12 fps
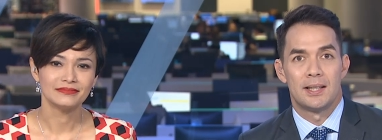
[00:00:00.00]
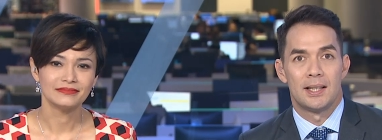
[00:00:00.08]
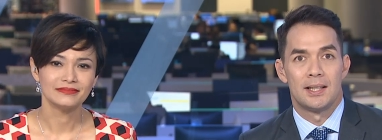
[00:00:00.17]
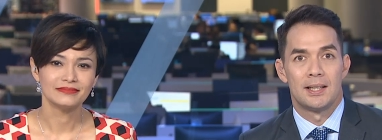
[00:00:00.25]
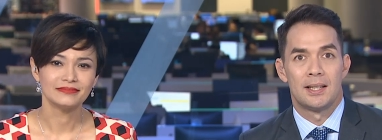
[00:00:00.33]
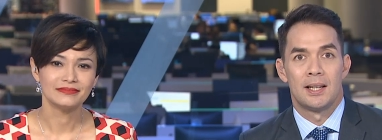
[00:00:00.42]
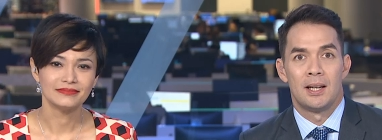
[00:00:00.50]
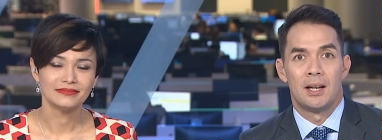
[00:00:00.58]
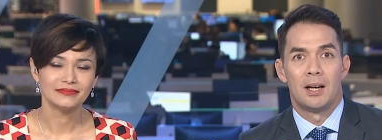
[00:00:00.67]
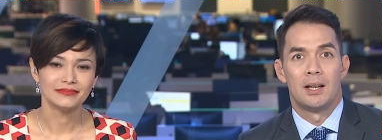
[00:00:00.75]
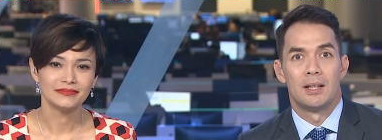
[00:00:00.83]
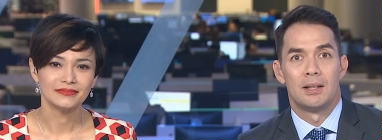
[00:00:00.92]
Speaker 1: says
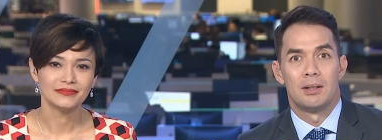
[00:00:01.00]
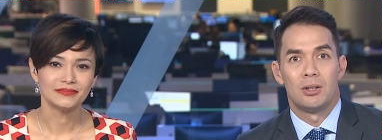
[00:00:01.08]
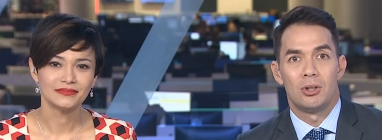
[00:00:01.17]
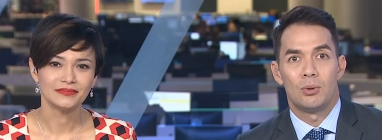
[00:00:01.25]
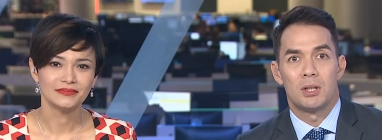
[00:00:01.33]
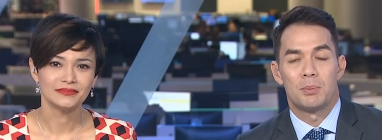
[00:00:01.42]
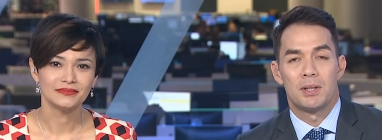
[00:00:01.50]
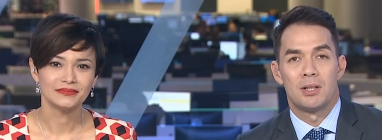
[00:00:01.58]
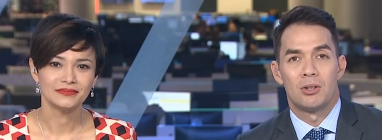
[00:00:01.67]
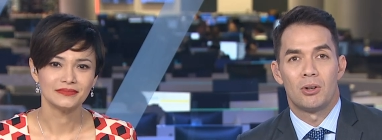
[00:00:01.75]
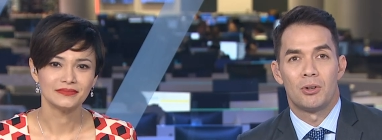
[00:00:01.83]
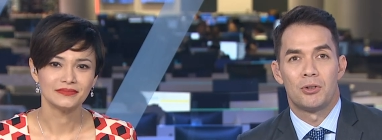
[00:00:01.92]
U.S.
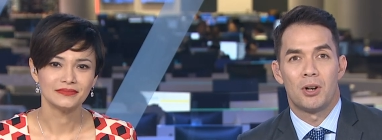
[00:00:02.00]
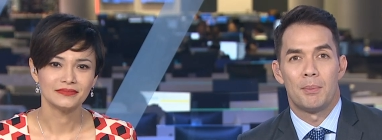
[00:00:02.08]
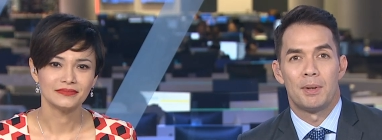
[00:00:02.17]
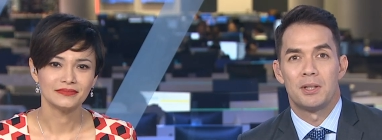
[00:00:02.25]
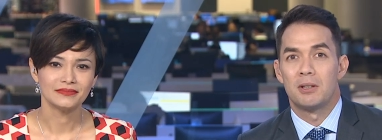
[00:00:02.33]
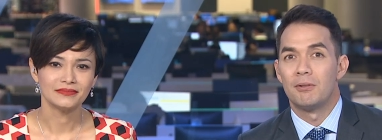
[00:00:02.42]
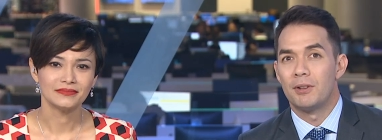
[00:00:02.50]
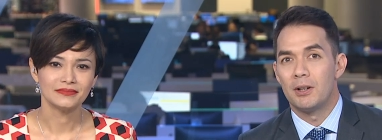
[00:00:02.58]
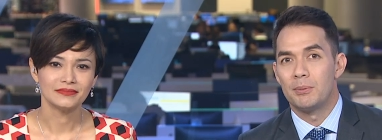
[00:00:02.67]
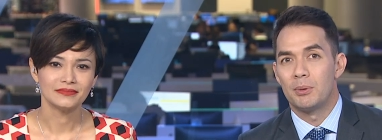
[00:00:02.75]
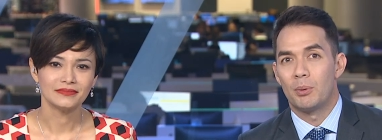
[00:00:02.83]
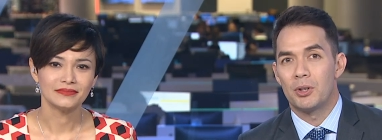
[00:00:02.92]
President Donald Trump has
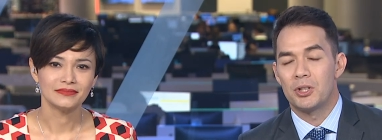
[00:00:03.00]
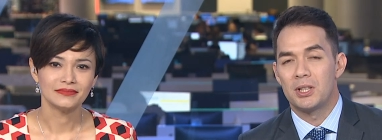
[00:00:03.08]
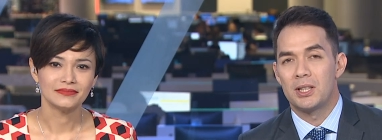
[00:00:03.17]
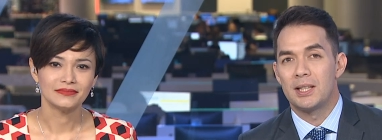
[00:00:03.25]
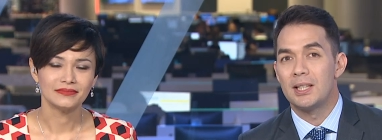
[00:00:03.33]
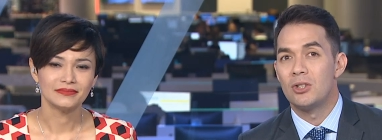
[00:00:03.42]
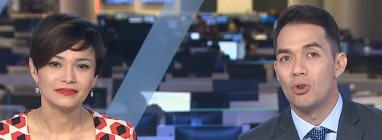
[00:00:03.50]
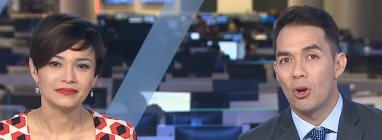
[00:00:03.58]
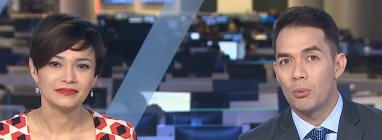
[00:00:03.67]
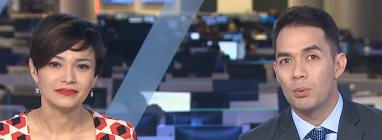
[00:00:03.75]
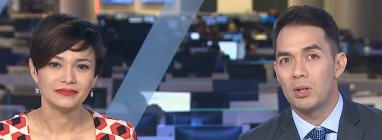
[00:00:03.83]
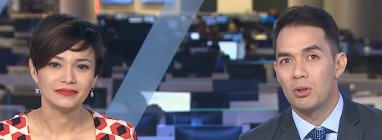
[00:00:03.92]
confirmed that Washington is
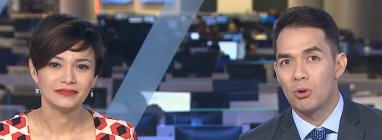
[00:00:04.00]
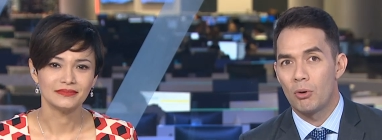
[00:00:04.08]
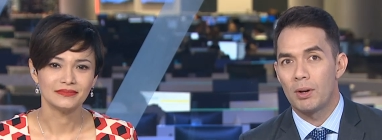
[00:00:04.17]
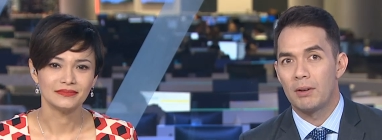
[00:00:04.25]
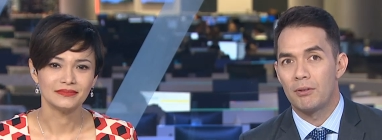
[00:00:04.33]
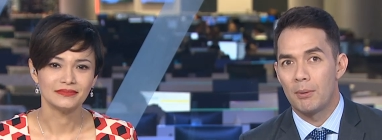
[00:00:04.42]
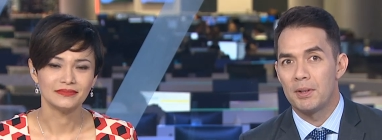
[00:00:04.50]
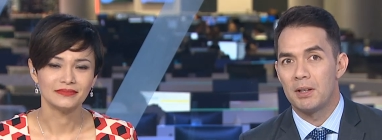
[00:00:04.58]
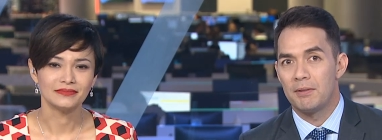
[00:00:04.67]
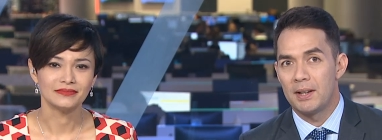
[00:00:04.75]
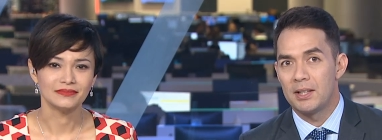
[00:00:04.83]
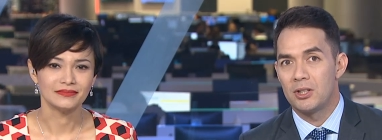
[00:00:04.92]
not withdrawing from the
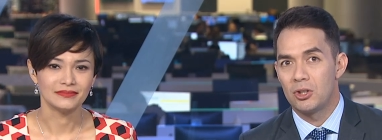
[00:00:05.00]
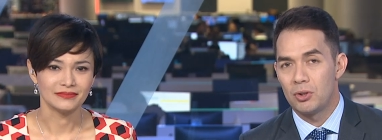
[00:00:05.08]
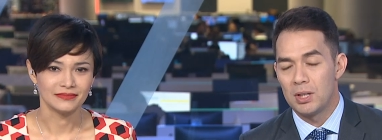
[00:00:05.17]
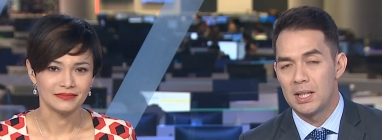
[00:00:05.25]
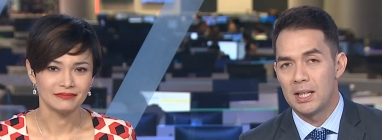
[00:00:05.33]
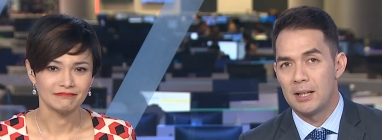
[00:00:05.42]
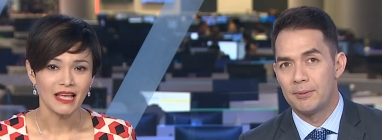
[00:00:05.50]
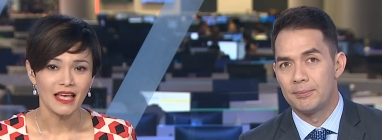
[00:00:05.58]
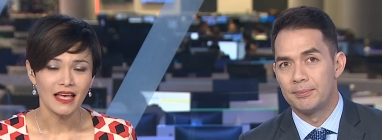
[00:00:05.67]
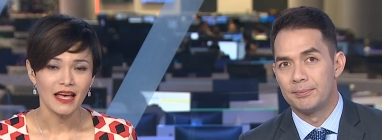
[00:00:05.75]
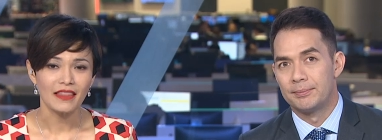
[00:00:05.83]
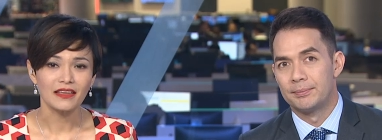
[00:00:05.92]
defense treaty.
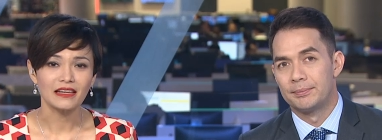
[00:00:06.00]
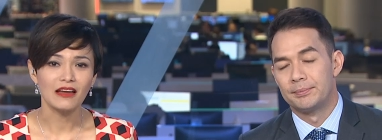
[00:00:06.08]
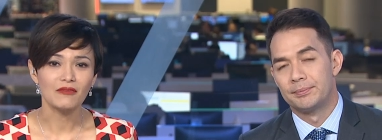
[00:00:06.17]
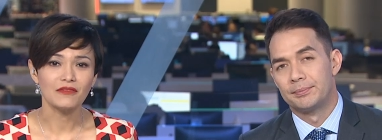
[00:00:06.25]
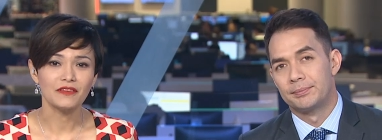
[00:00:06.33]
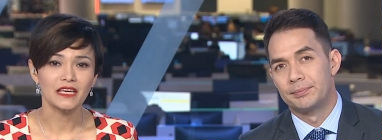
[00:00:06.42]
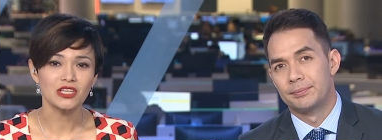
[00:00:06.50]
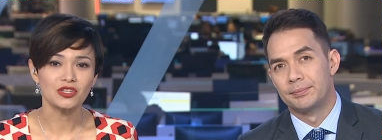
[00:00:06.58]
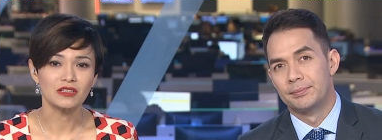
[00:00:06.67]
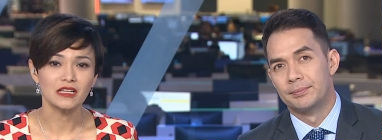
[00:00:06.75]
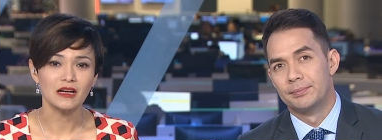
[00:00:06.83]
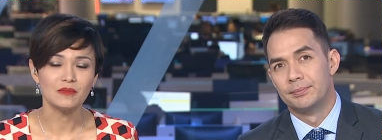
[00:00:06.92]
Speaker 2: And the
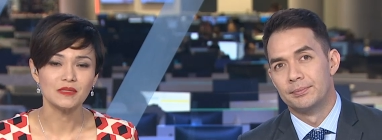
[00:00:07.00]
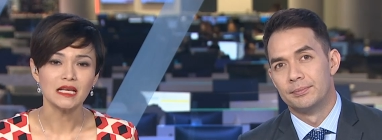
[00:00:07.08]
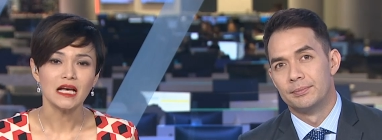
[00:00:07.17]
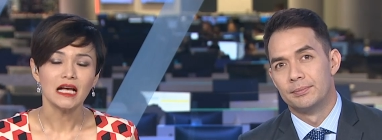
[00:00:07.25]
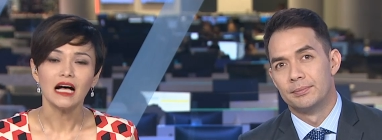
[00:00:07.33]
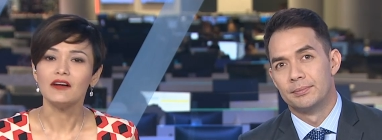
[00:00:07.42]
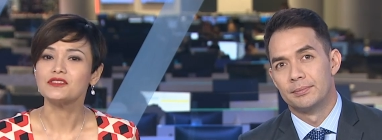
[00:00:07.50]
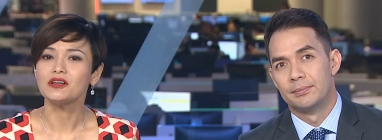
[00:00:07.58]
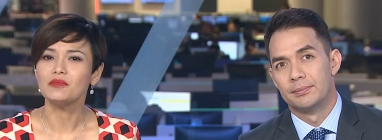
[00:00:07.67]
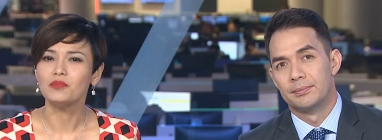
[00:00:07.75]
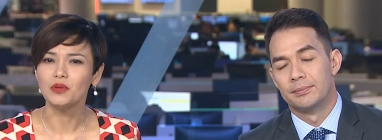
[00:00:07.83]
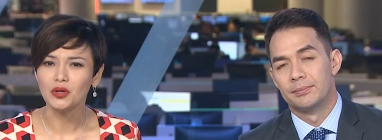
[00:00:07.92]
clarification comes
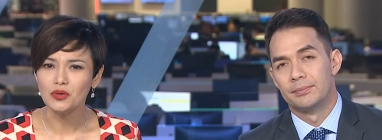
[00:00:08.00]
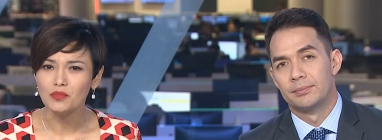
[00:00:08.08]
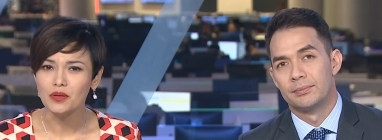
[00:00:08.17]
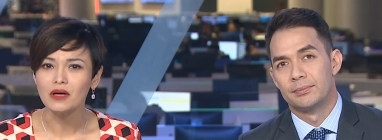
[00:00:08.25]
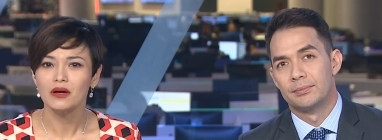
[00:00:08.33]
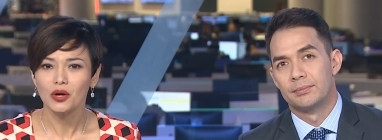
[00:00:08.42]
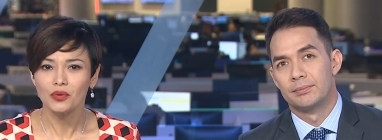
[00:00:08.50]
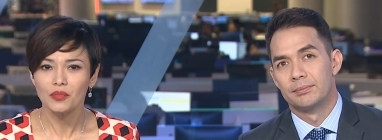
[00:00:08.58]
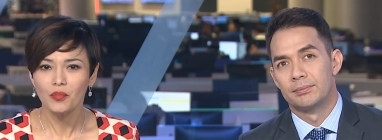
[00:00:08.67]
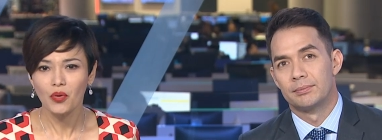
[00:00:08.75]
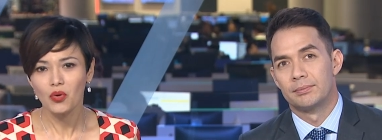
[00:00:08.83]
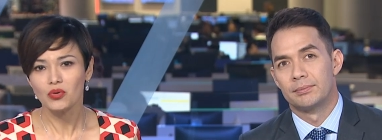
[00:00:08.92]
after a Bloomberg
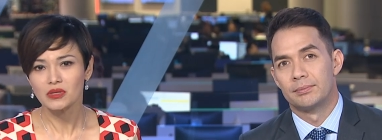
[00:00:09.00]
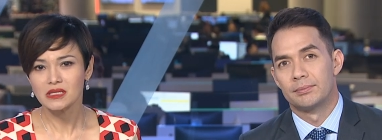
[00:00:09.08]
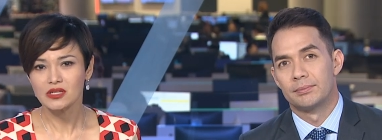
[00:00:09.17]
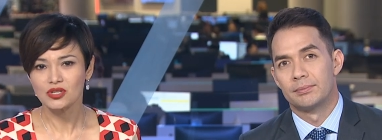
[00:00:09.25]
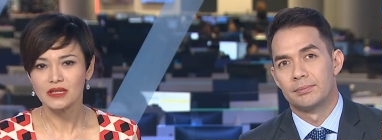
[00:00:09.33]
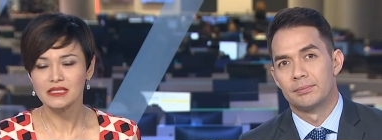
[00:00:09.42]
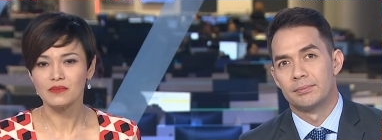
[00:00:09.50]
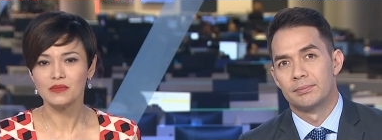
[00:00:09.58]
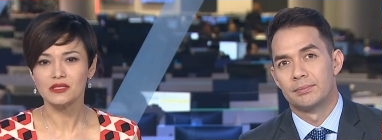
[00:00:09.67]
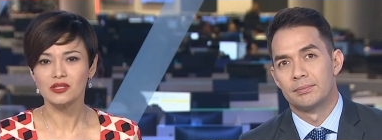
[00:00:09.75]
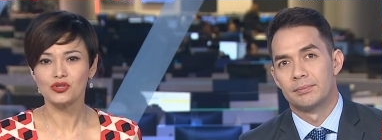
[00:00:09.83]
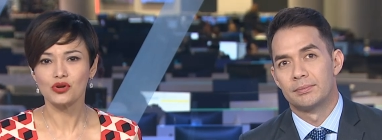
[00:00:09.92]
report suggested
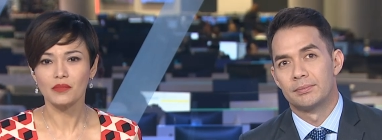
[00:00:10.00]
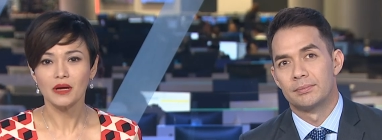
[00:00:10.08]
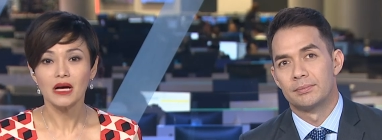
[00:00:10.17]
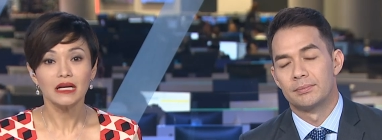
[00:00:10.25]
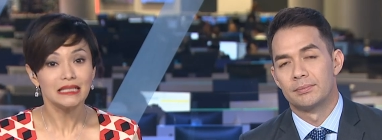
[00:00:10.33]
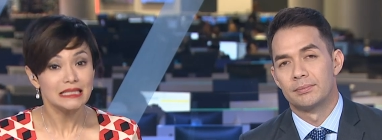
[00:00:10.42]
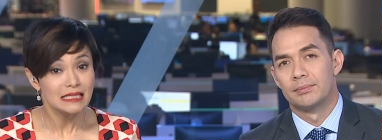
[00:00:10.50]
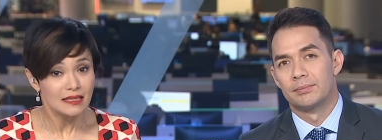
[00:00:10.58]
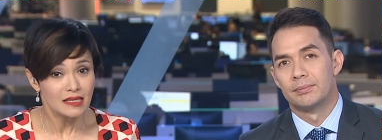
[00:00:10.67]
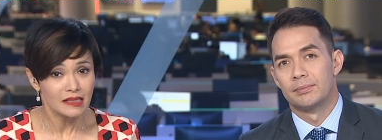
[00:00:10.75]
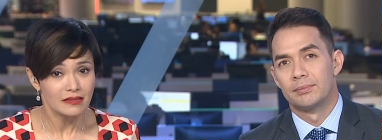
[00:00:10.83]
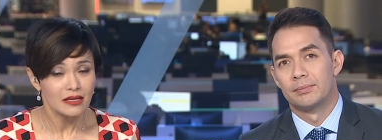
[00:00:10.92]
Mr. Trump
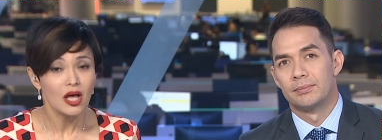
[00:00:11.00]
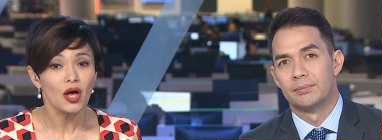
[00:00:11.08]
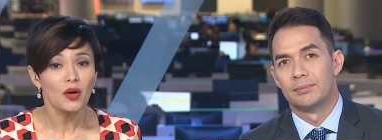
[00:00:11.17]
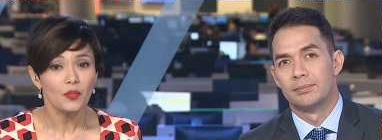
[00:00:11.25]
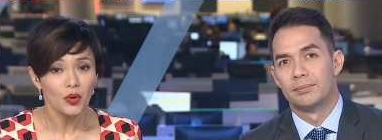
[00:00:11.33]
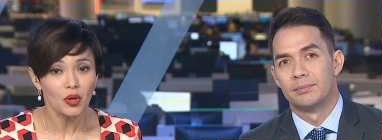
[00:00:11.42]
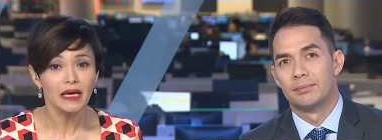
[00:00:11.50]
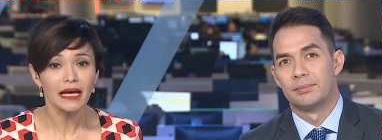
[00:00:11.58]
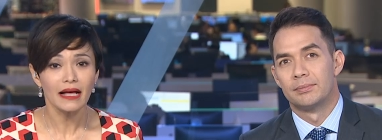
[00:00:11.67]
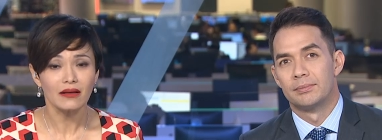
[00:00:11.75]
considered pulling